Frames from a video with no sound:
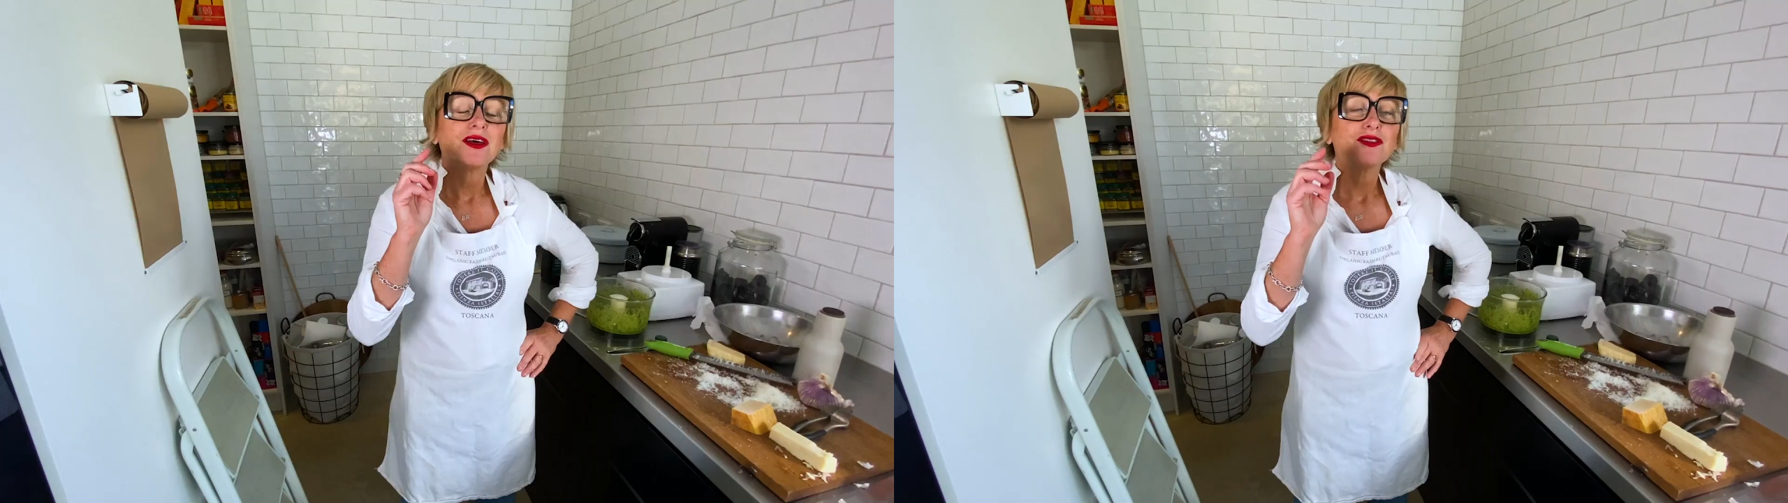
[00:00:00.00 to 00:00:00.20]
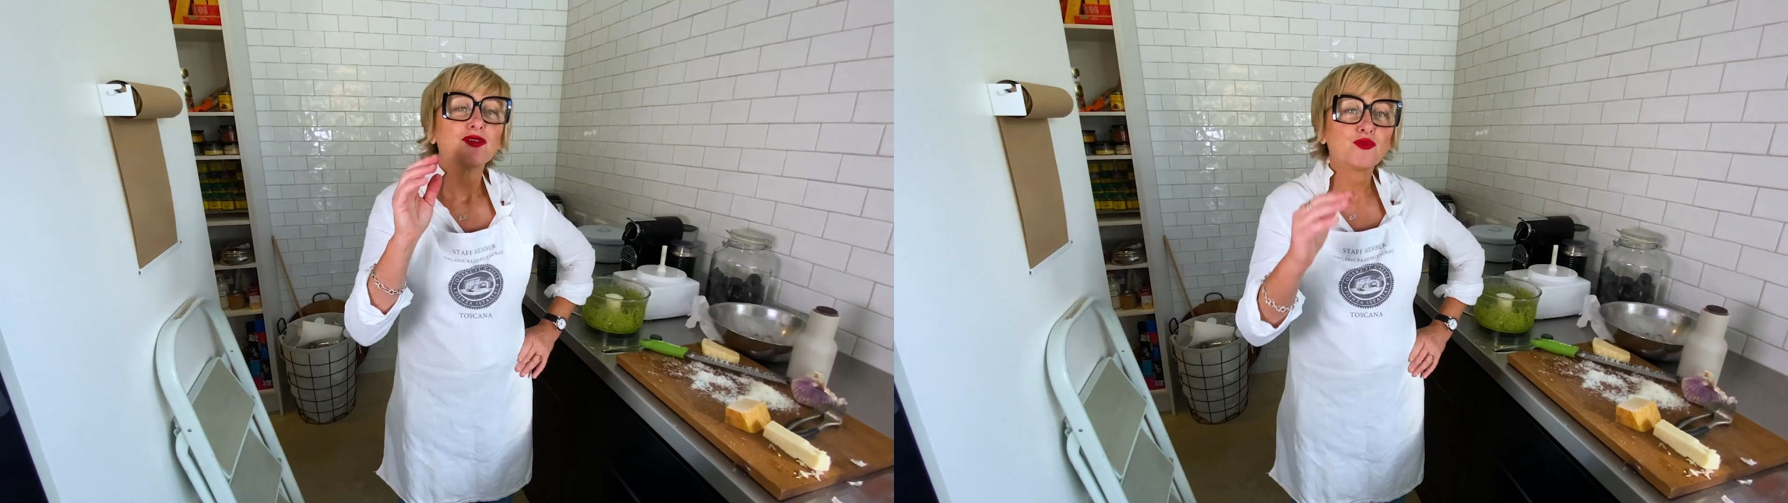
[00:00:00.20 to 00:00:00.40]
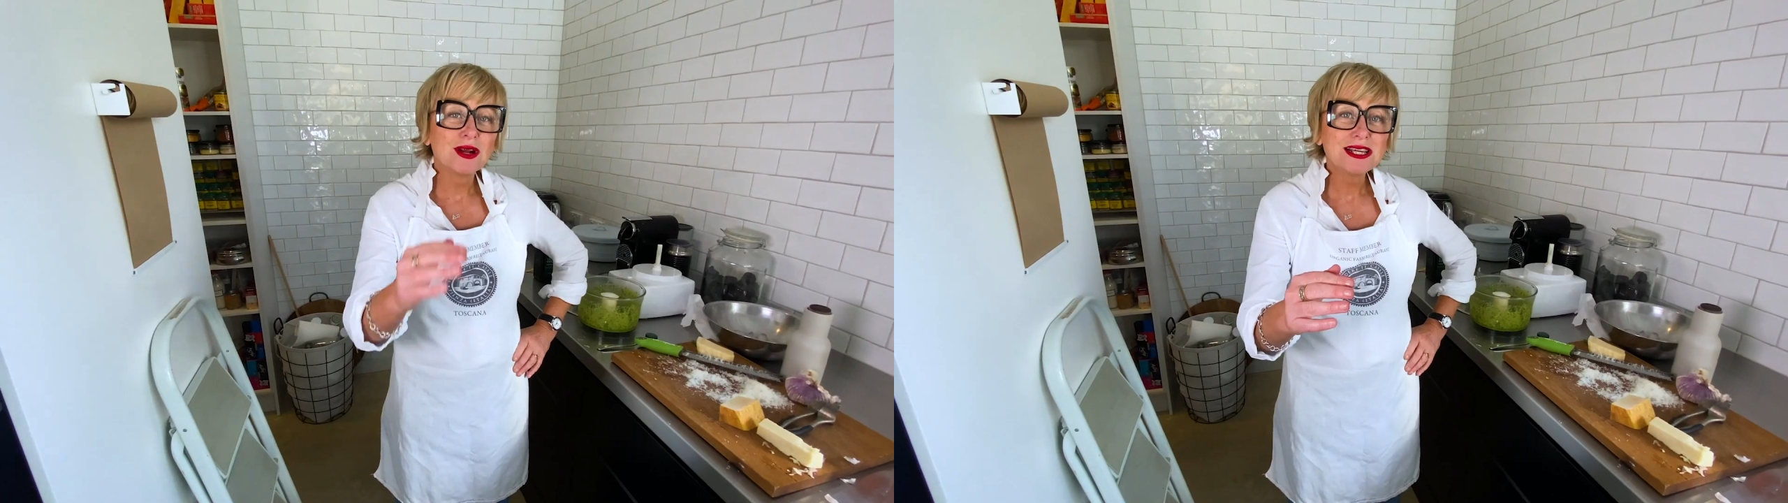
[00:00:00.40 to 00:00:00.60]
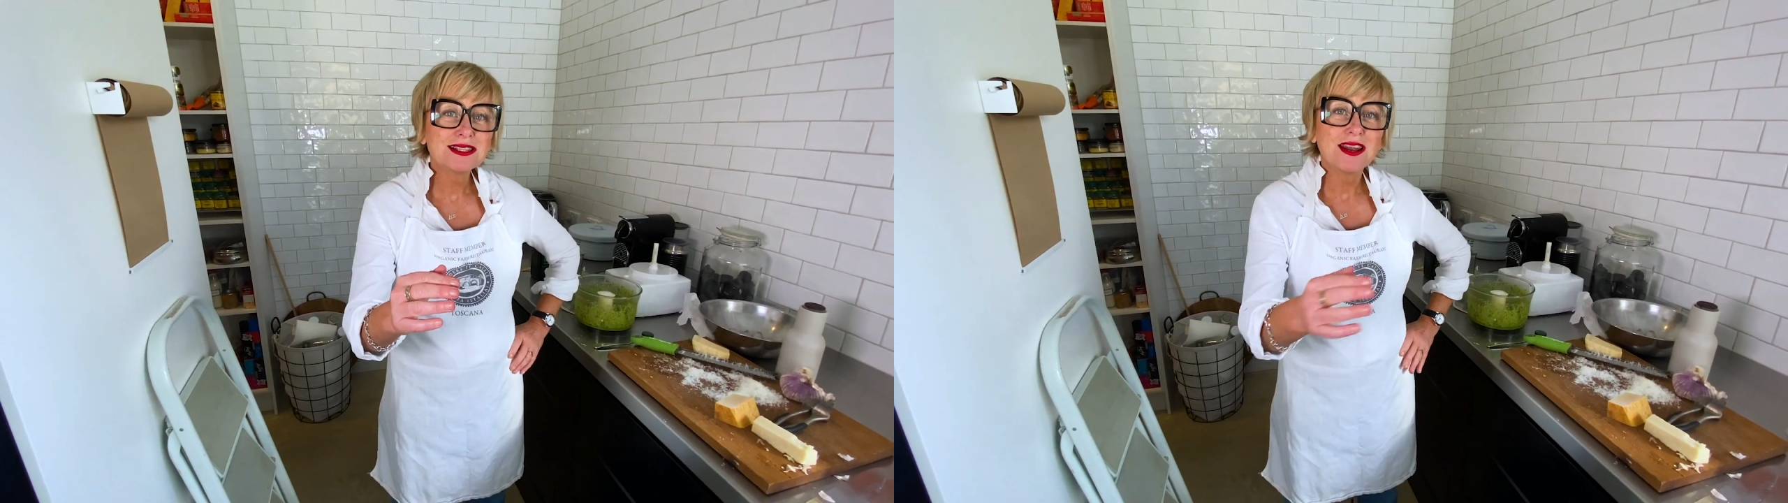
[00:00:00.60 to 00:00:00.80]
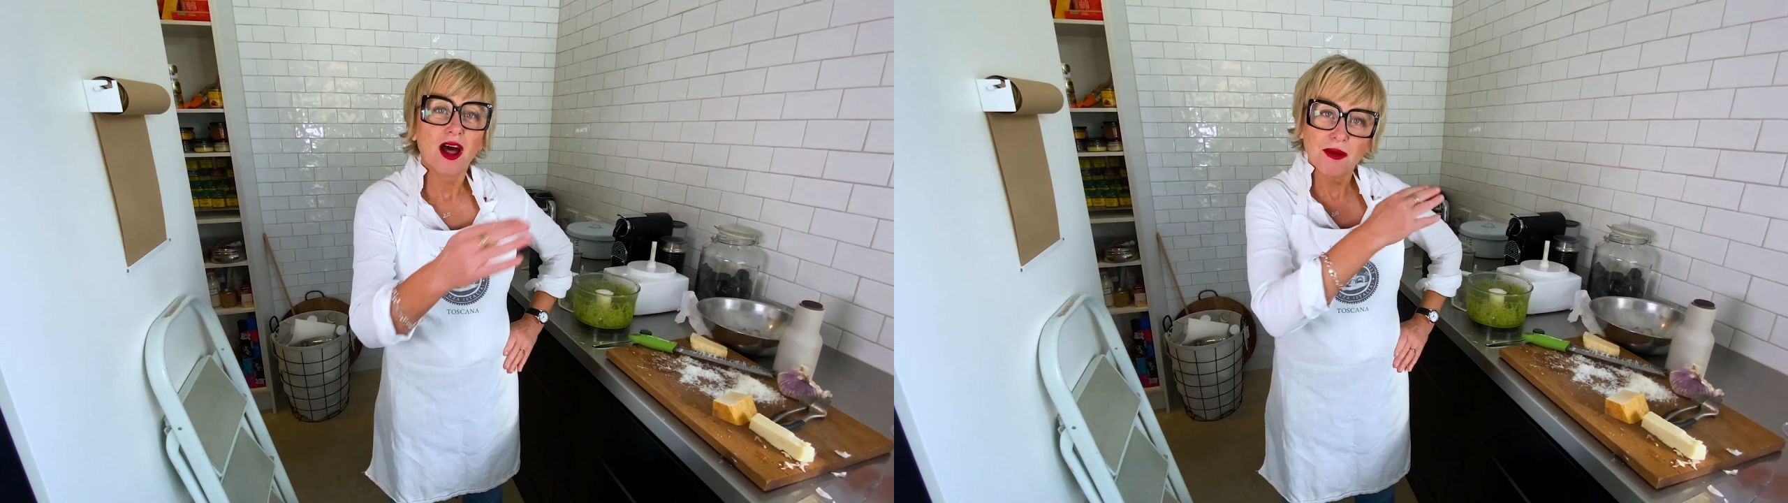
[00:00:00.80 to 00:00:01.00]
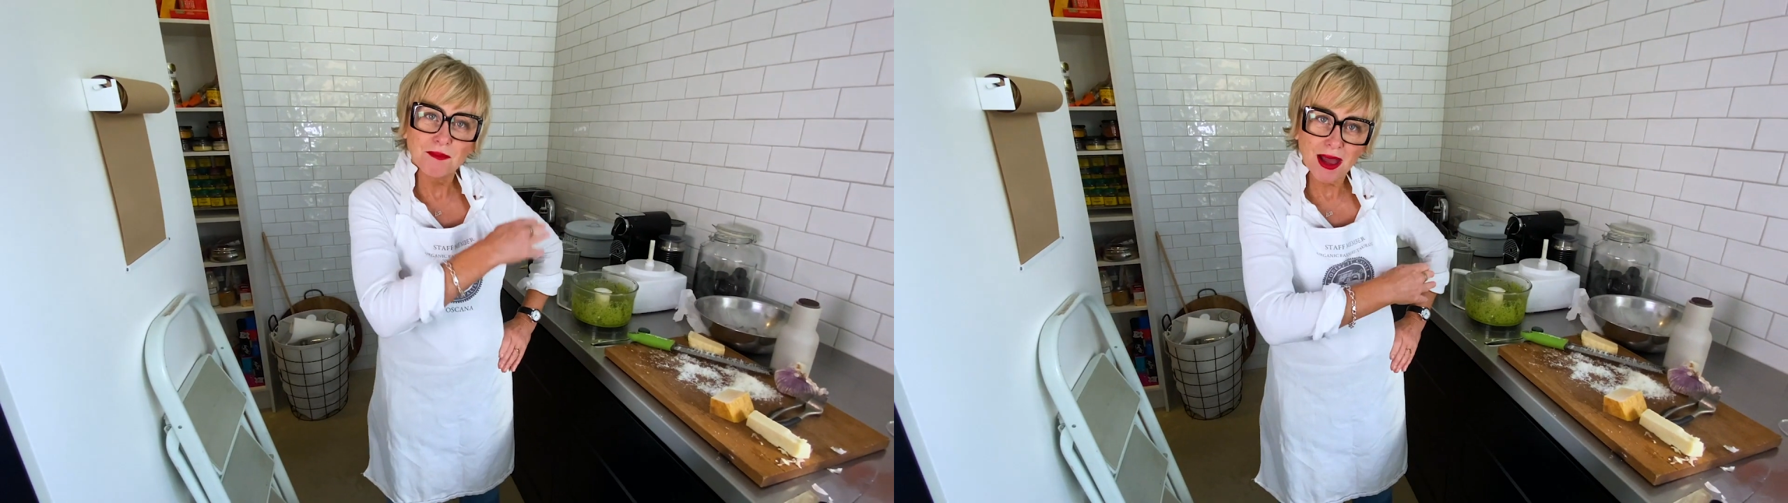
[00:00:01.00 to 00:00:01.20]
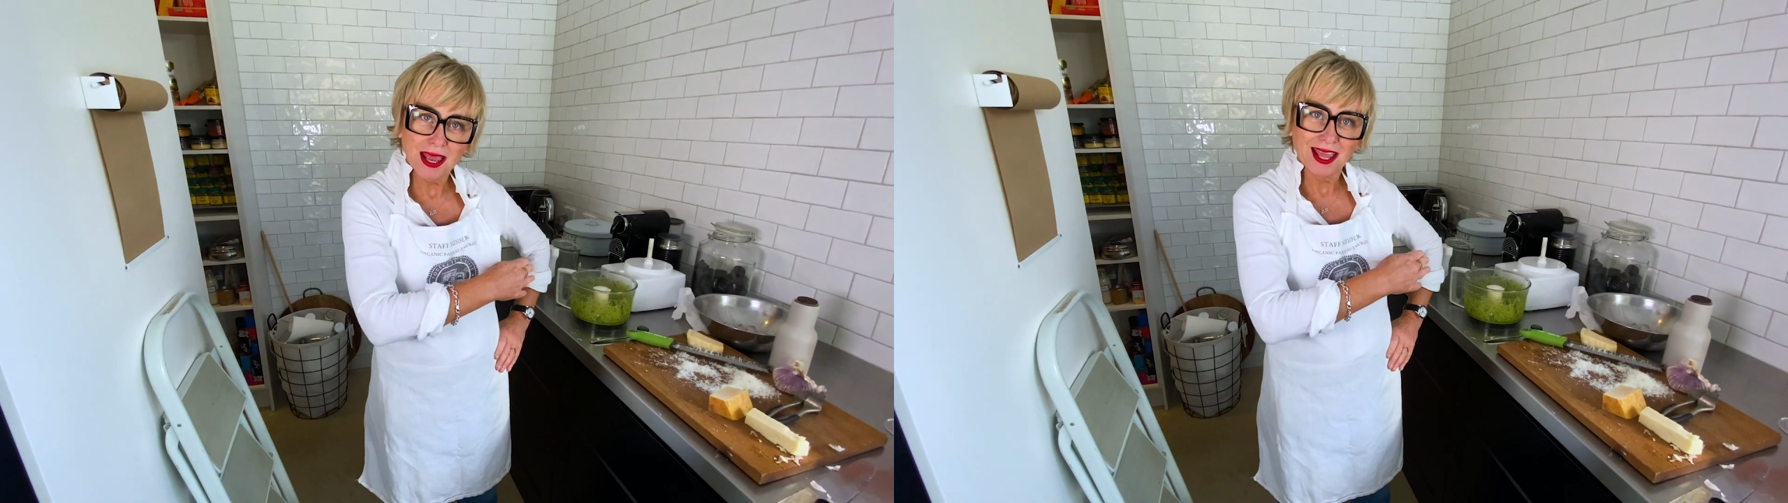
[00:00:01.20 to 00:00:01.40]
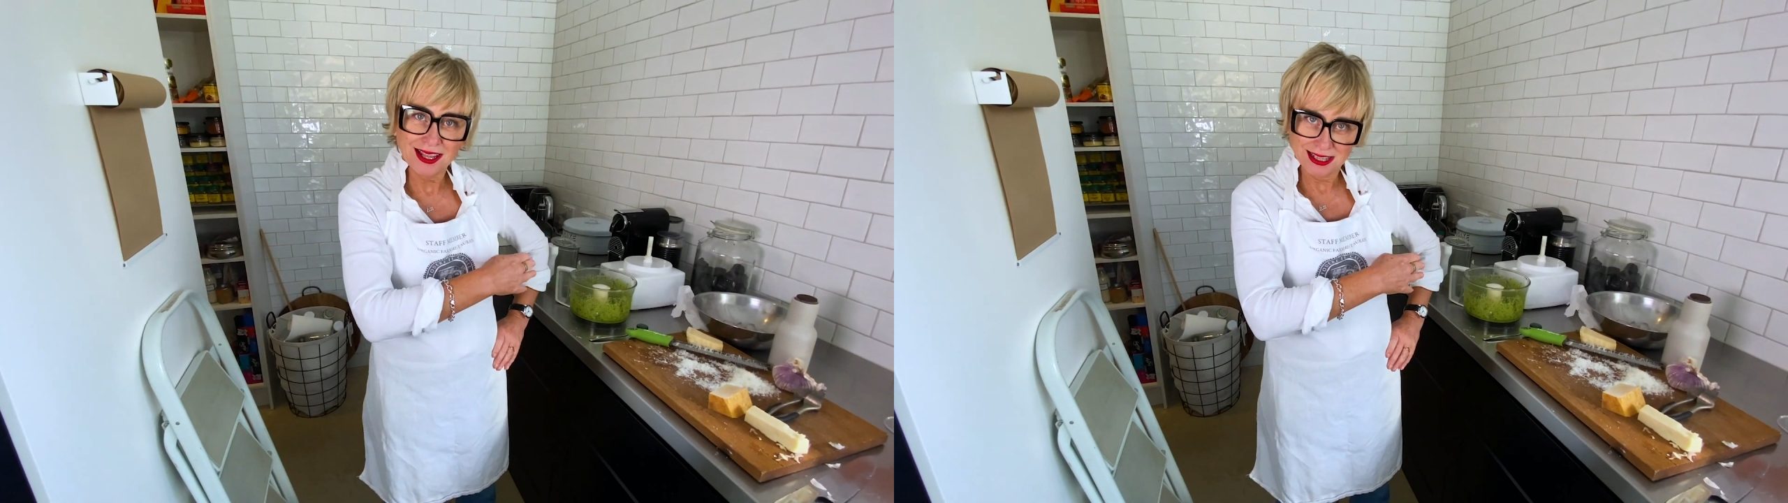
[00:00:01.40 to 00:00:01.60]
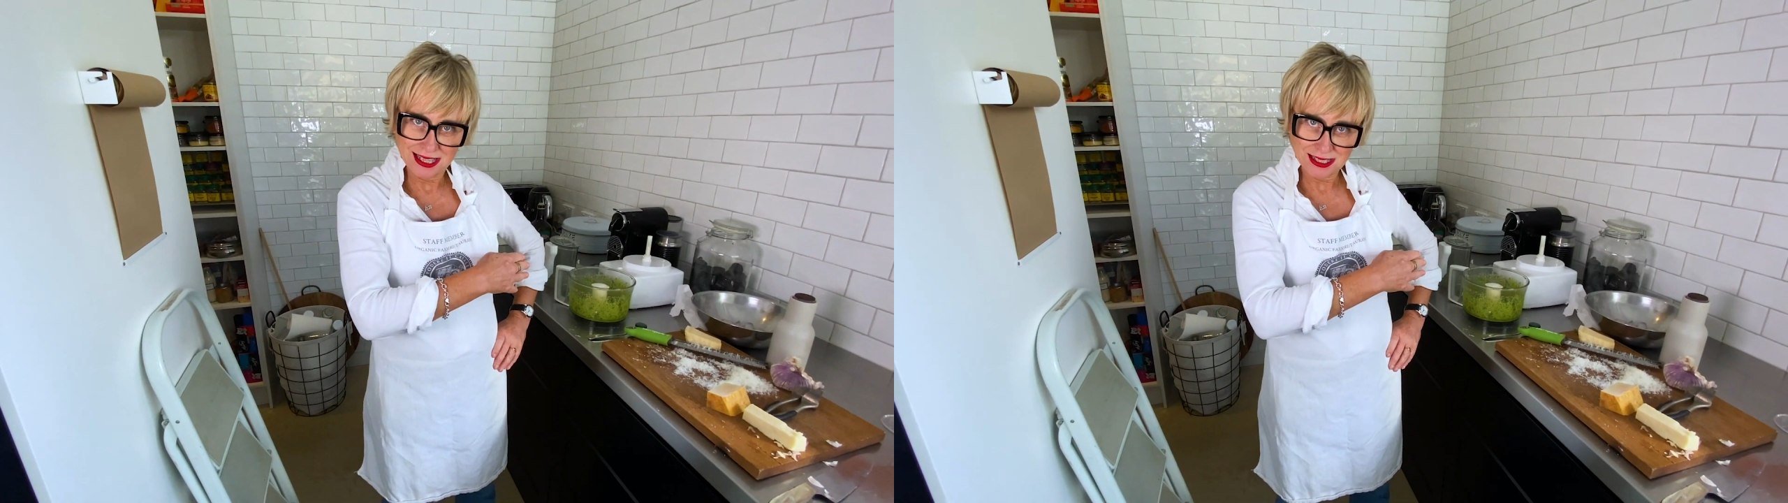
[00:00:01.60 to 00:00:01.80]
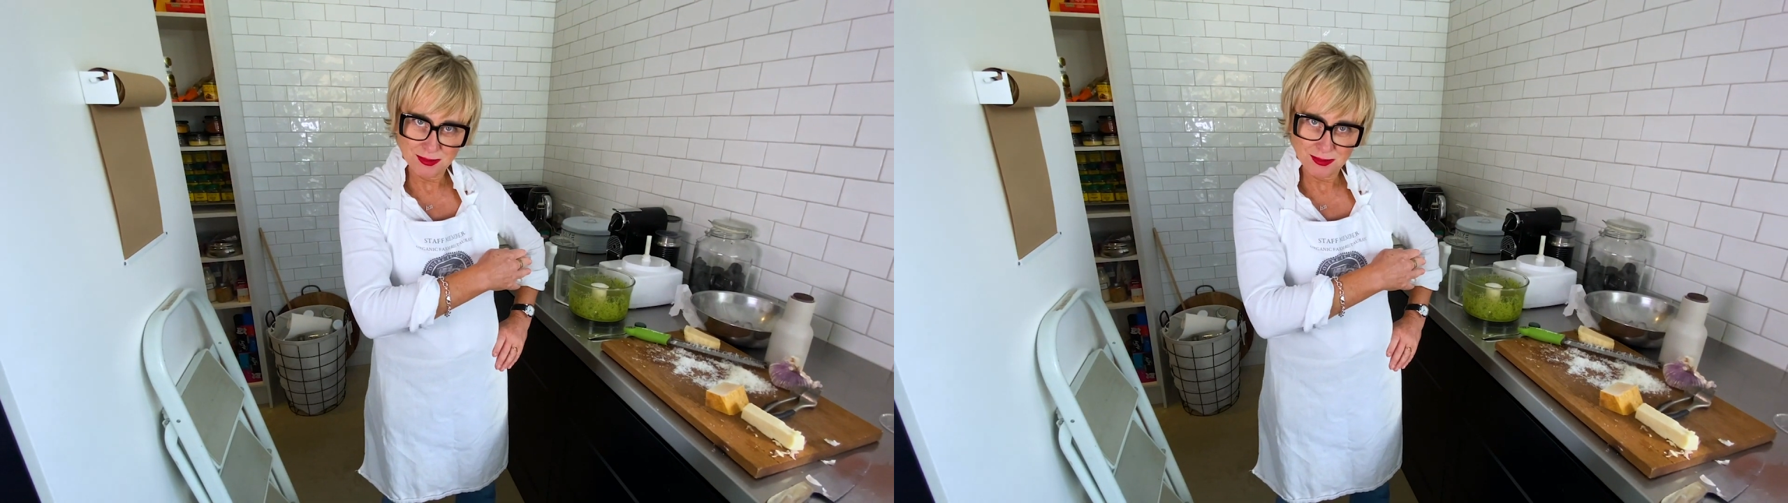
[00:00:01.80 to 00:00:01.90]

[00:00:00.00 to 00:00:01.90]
The reason I'm making this